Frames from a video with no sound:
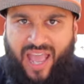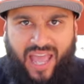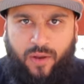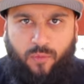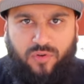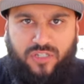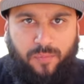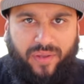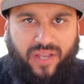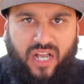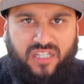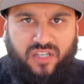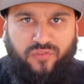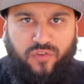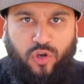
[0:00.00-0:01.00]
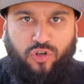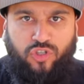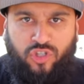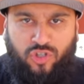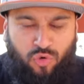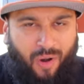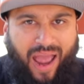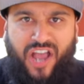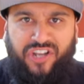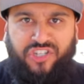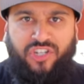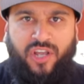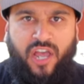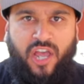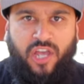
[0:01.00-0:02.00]
And it wasn't because of your
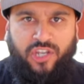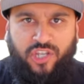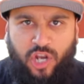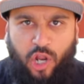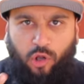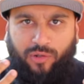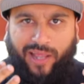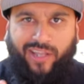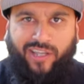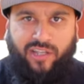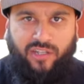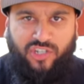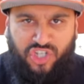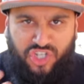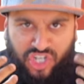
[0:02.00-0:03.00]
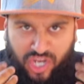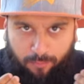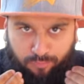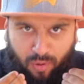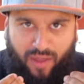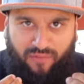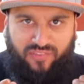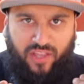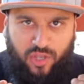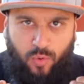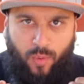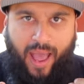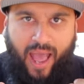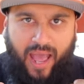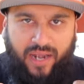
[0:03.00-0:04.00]
trash, you know, like breath that you
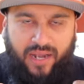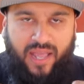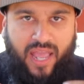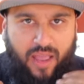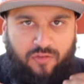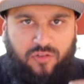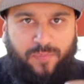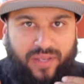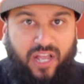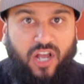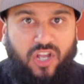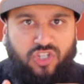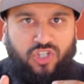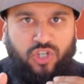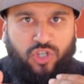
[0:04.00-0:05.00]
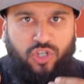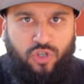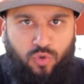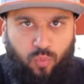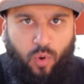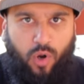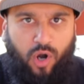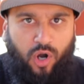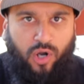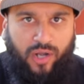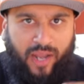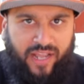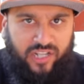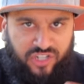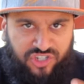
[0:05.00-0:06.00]
had. It was because you were
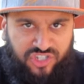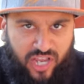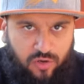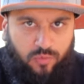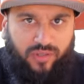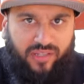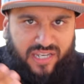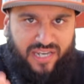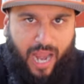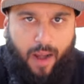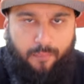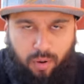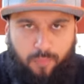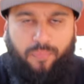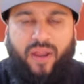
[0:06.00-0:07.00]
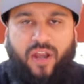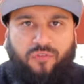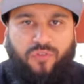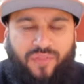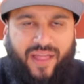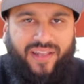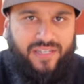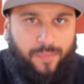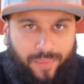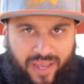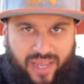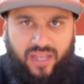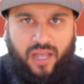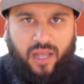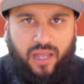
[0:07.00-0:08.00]
like genuinely not prepared for that
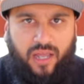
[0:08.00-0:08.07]
debate.